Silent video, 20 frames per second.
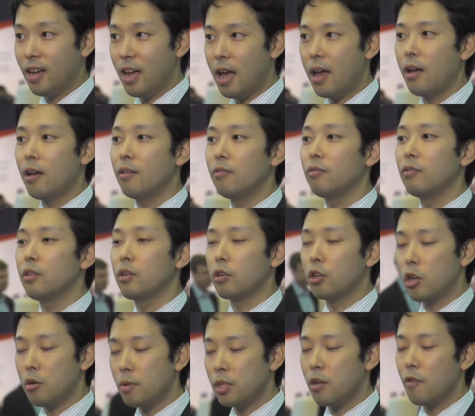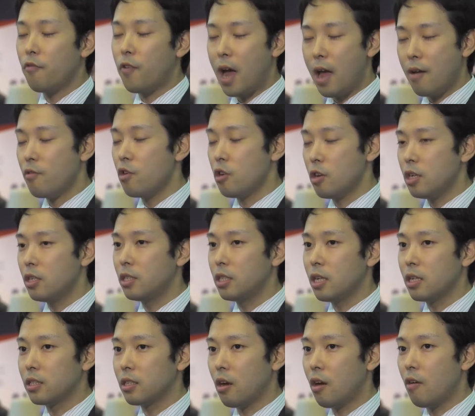And the cumulative 5-year
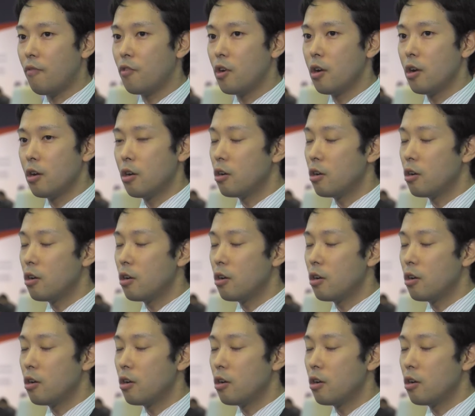incidence of